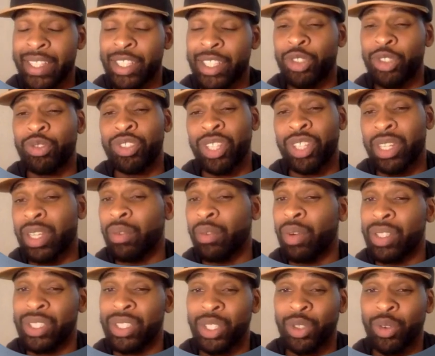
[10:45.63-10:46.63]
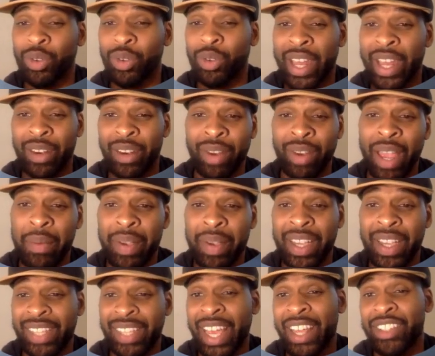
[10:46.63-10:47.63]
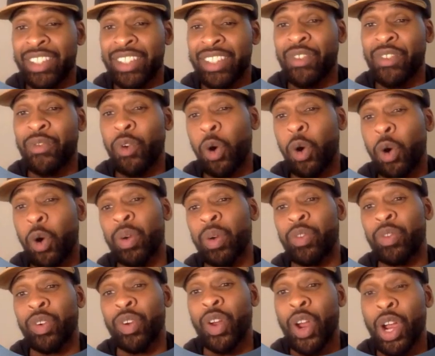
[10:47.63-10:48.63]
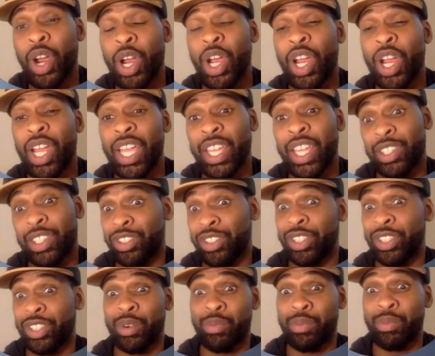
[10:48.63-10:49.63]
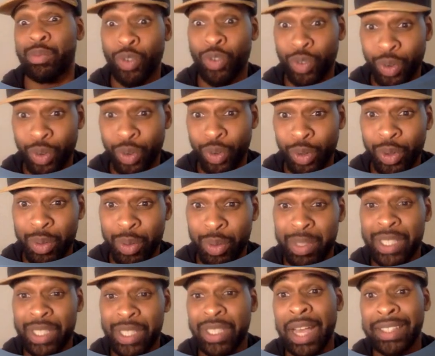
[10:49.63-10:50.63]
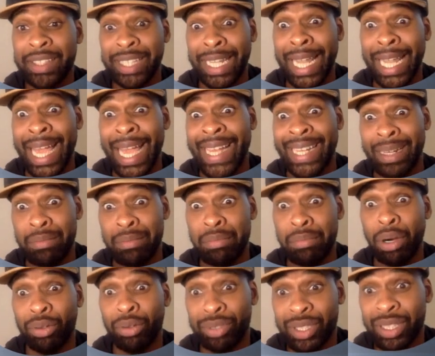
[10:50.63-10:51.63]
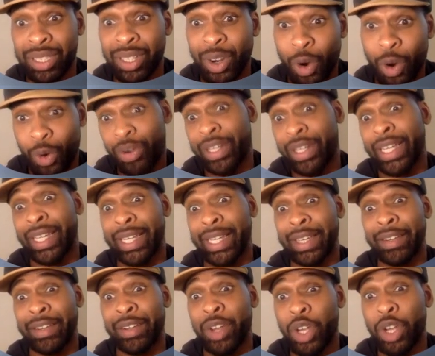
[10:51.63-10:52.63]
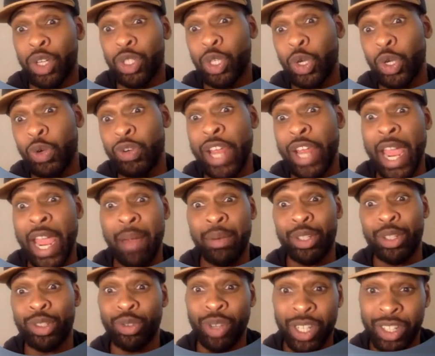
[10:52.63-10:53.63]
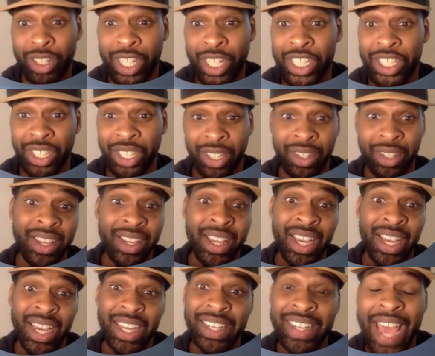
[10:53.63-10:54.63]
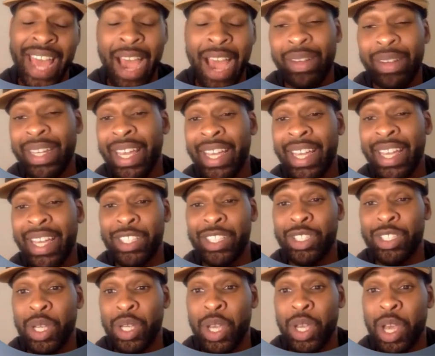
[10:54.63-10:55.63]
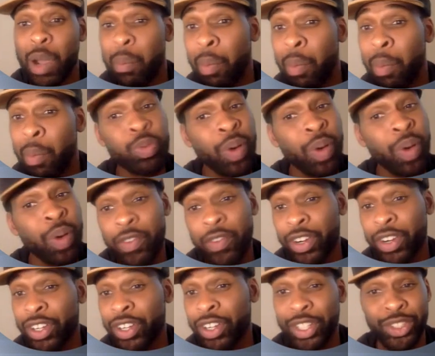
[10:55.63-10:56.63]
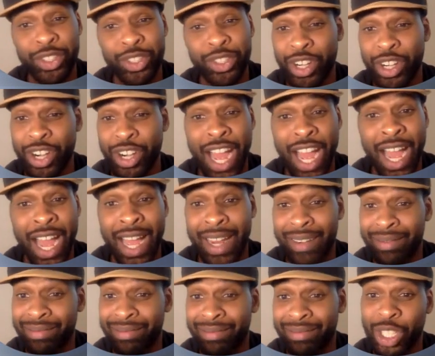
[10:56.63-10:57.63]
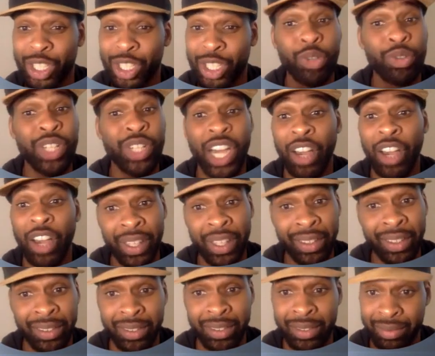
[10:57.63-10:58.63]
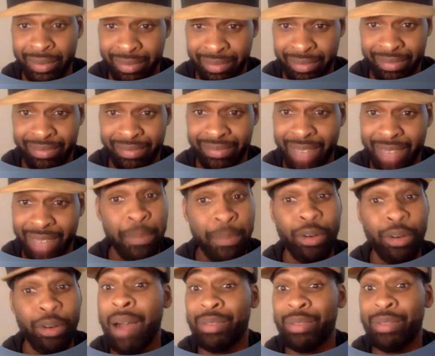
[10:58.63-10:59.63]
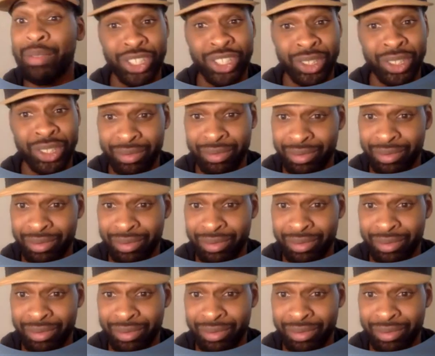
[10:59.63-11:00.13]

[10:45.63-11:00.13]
You generally want to do that in red because that is their form of instant removal besides a lightning bolt or dealing 2 damage to a creature. Nowadays, most powerful creatures are not 2 toughness. I promise you.